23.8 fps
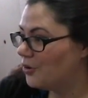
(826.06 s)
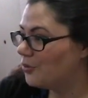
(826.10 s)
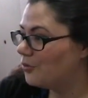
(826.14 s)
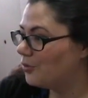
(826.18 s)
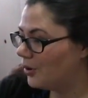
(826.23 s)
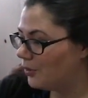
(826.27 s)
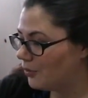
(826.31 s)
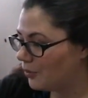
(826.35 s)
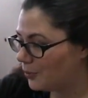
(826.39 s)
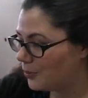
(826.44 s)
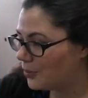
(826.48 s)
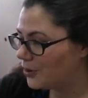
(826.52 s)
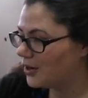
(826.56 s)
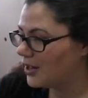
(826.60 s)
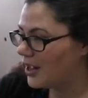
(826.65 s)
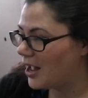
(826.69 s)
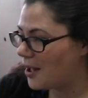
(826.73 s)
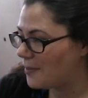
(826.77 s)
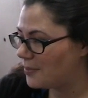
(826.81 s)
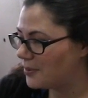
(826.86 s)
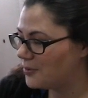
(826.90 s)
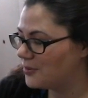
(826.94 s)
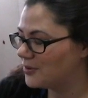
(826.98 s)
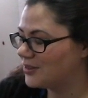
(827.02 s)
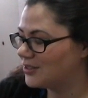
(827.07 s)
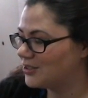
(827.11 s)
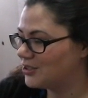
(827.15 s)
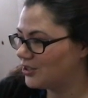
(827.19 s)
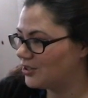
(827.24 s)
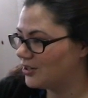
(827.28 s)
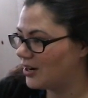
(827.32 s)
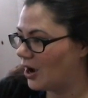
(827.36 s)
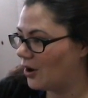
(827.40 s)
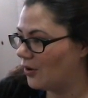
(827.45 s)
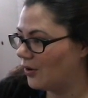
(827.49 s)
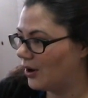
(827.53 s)
We were pretty happy with the
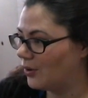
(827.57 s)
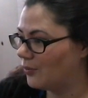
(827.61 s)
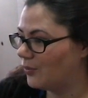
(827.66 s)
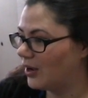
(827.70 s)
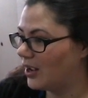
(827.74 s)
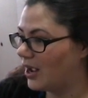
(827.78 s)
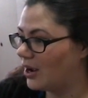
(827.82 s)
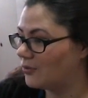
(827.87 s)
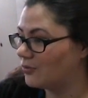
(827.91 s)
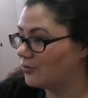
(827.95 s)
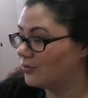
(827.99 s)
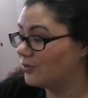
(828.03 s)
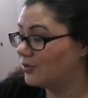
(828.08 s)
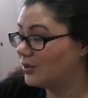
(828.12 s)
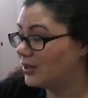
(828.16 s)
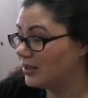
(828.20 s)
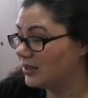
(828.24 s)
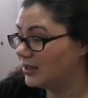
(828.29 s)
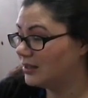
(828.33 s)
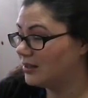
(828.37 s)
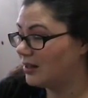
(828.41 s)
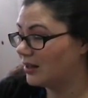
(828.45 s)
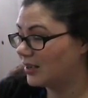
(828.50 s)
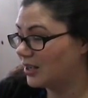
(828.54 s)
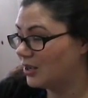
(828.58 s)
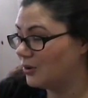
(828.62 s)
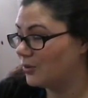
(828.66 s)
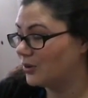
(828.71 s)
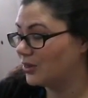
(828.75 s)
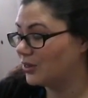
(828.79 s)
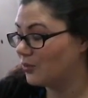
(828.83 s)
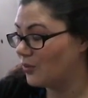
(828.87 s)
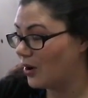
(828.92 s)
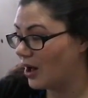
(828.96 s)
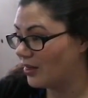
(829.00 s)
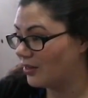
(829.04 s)
turnout, and we got really lucky
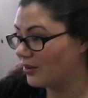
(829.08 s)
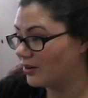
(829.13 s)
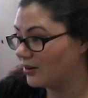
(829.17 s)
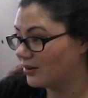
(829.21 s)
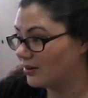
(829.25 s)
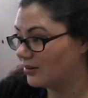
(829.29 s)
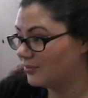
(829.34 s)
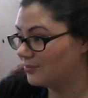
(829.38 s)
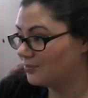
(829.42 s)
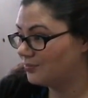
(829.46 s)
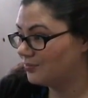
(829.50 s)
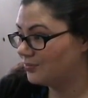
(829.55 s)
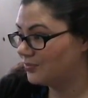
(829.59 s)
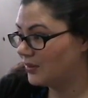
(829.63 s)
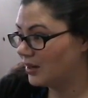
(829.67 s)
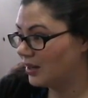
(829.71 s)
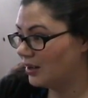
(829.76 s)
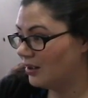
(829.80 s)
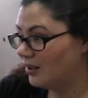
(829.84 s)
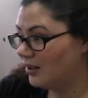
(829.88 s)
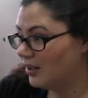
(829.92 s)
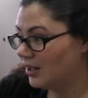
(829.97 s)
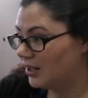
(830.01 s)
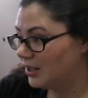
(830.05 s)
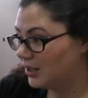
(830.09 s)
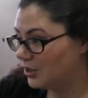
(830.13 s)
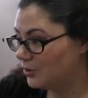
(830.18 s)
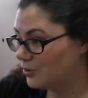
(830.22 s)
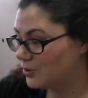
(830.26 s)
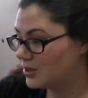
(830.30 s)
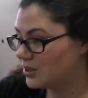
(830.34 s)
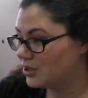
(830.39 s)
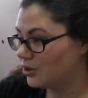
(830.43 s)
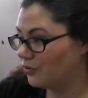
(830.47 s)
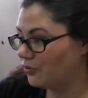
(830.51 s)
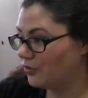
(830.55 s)
with the weather it
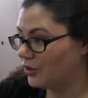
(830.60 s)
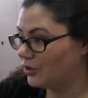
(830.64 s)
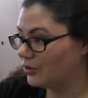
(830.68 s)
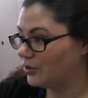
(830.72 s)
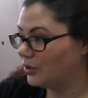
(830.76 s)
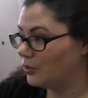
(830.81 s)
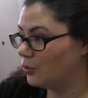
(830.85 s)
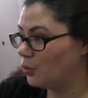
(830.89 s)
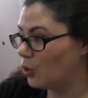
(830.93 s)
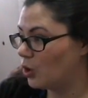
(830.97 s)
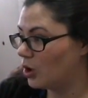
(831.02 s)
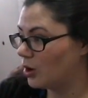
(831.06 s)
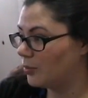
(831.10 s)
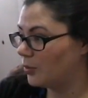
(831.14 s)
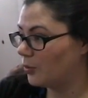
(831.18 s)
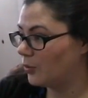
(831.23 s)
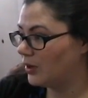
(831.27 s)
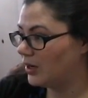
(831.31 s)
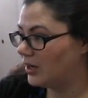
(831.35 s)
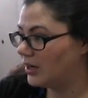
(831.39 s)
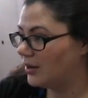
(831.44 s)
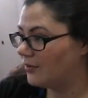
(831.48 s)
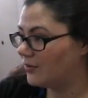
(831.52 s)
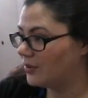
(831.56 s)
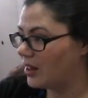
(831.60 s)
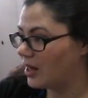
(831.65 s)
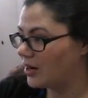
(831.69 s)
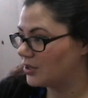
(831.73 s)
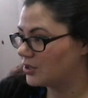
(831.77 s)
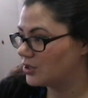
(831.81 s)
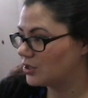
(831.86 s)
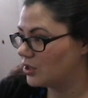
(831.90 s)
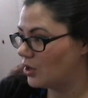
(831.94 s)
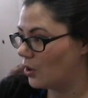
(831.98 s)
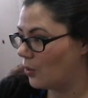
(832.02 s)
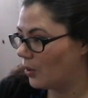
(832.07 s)
was still fairly warm and we didn't have a lot
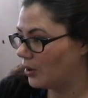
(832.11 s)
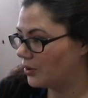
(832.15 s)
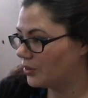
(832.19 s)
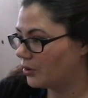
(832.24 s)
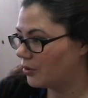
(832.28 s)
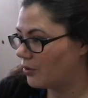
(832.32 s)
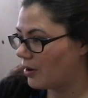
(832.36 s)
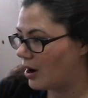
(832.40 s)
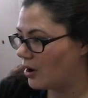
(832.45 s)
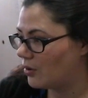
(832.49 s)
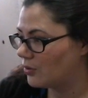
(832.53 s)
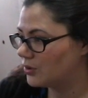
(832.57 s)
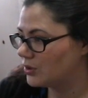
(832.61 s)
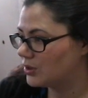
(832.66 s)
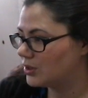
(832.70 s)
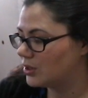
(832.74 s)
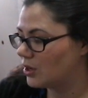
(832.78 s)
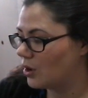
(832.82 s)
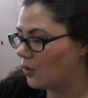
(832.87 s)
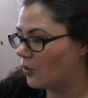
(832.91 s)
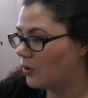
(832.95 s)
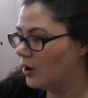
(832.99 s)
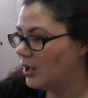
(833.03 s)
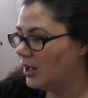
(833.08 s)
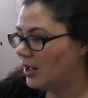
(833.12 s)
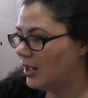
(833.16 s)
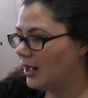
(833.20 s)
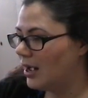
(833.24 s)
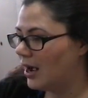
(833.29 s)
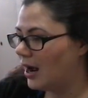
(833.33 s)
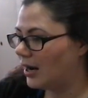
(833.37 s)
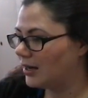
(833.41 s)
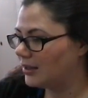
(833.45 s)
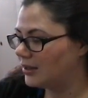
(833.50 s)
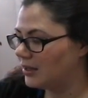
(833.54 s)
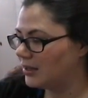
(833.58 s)
of snow on the ground. So
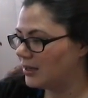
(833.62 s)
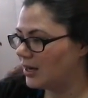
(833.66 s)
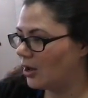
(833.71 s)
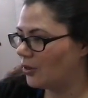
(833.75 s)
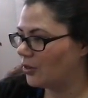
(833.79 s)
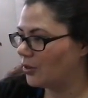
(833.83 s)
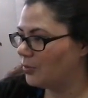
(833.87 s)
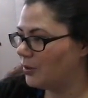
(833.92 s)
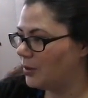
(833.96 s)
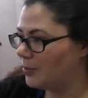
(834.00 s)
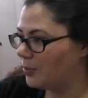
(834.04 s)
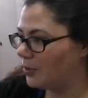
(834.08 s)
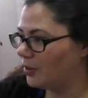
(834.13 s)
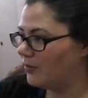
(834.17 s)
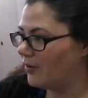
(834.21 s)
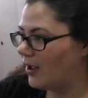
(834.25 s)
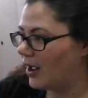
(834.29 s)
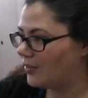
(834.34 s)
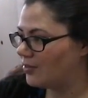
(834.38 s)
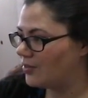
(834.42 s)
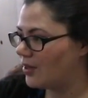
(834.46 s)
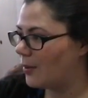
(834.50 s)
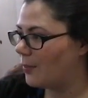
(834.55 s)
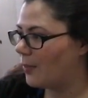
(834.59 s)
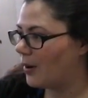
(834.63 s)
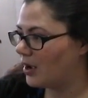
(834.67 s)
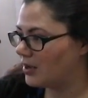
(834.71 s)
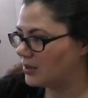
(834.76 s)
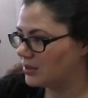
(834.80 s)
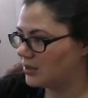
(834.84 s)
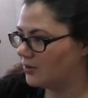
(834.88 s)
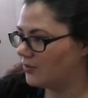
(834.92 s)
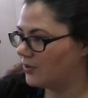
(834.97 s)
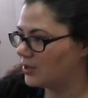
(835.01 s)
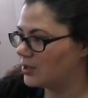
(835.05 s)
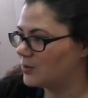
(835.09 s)
I think now that people have had that
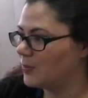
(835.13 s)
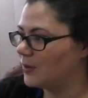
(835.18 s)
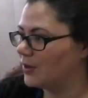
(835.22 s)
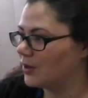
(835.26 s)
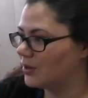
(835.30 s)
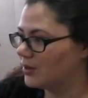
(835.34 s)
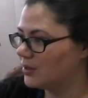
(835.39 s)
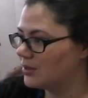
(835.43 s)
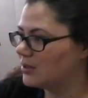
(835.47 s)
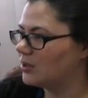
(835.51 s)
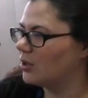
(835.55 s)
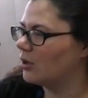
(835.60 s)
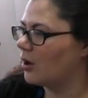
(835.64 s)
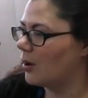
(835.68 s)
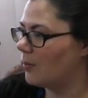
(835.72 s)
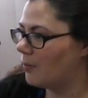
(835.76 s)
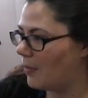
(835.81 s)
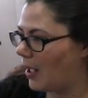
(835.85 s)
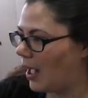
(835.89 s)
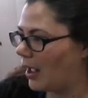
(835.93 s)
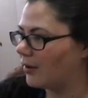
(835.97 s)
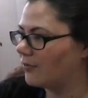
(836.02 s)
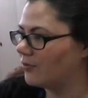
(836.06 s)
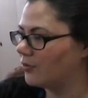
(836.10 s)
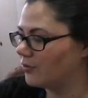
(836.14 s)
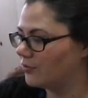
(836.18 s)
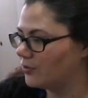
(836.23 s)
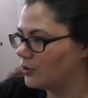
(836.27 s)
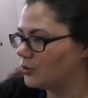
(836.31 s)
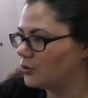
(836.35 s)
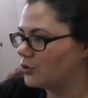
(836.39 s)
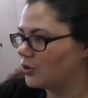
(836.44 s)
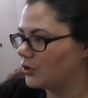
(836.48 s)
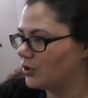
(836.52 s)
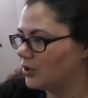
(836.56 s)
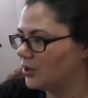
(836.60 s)
positive experience, they'll come back for
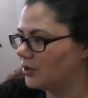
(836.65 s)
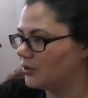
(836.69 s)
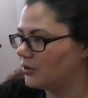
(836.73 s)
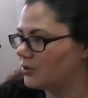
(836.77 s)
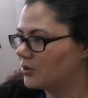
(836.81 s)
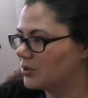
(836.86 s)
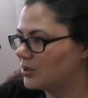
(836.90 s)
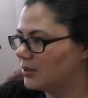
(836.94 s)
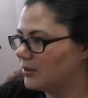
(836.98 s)
future years.